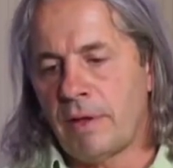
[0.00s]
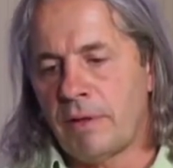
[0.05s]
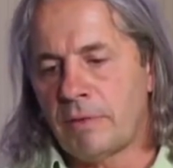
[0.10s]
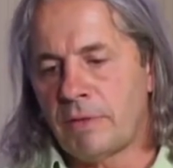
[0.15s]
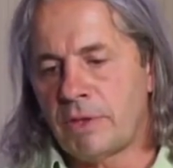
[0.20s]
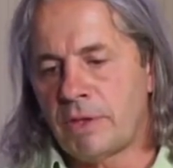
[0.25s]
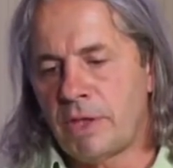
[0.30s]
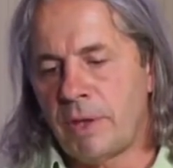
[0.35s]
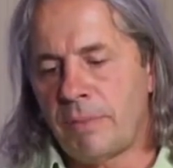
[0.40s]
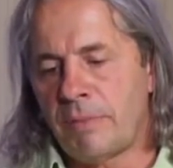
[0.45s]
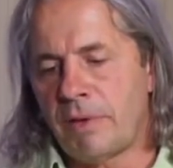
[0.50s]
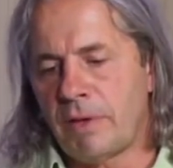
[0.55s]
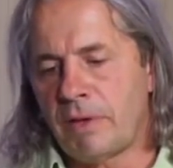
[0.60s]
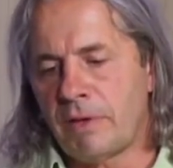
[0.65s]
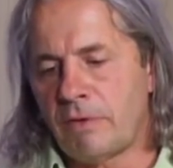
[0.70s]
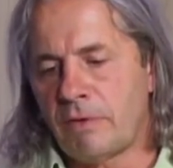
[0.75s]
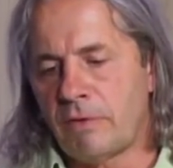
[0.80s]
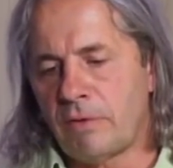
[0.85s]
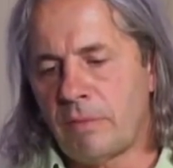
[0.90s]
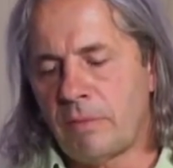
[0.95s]
he was shipping
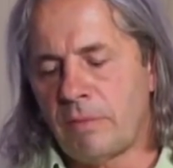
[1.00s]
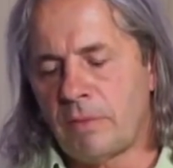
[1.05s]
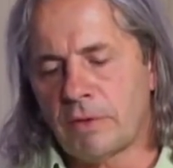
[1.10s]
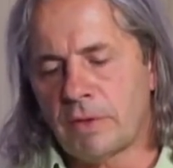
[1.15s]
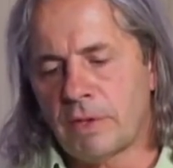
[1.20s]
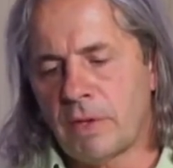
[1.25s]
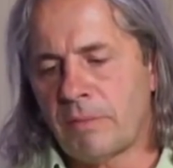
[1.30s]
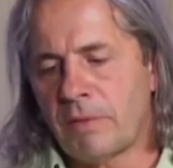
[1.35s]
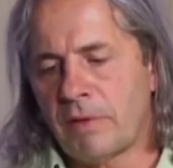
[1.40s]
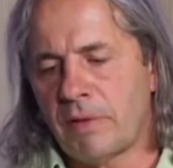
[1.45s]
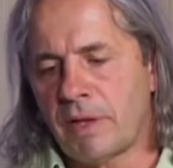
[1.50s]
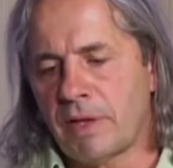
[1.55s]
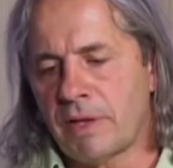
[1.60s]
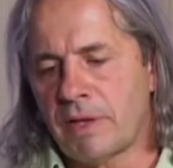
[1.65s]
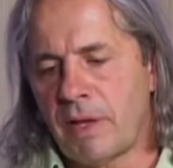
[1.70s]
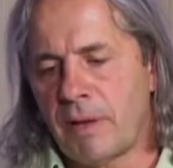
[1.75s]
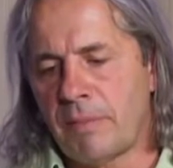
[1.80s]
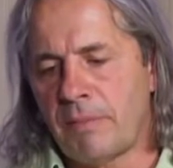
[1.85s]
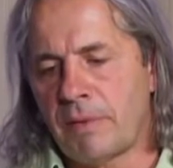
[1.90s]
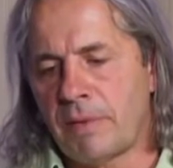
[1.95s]
it to them or something
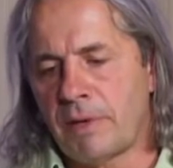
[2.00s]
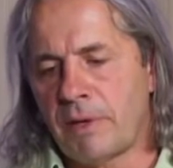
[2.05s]
like that.